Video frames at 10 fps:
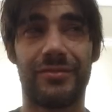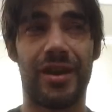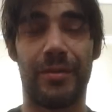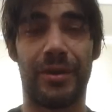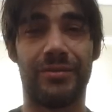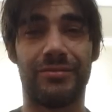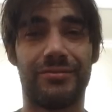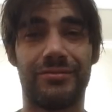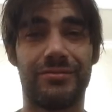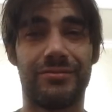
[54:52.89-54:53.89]
I
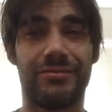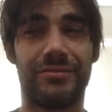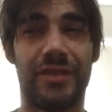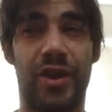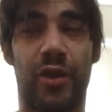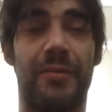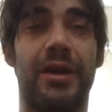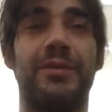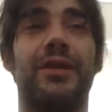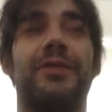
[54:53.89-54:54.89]
know that
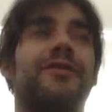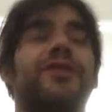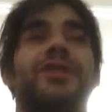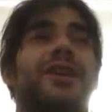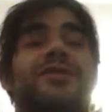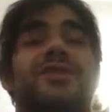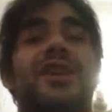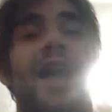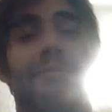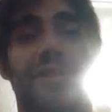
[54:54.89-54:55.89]
might be a bit of a
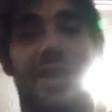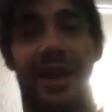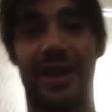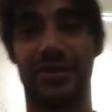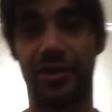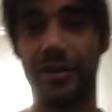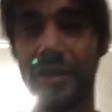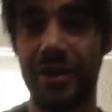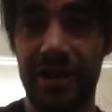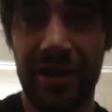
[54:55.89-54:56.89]
sad, blunt answer,
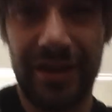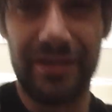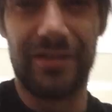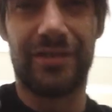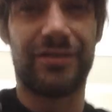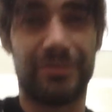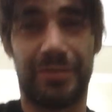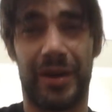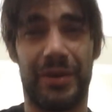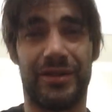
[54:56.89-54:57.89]

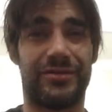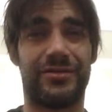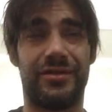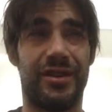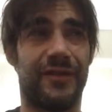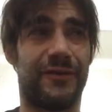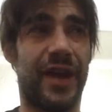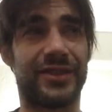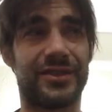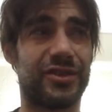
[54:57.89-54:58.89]
but if
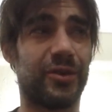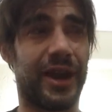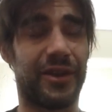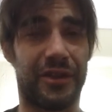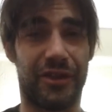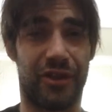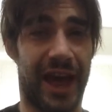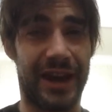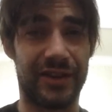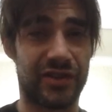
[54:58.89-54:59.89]
that's the way
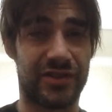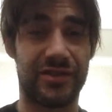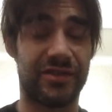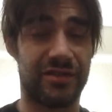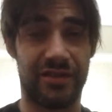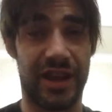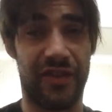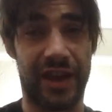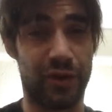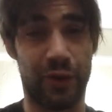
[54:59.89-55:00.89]
that is in
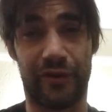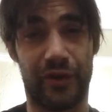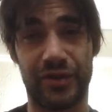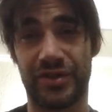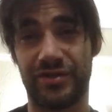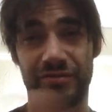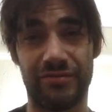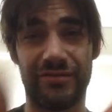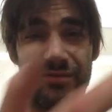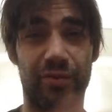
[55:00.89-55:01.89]
that universe,
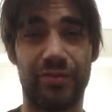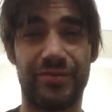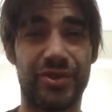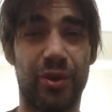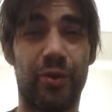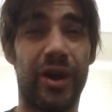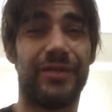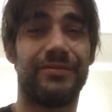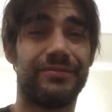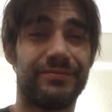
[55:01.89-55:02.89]
so what?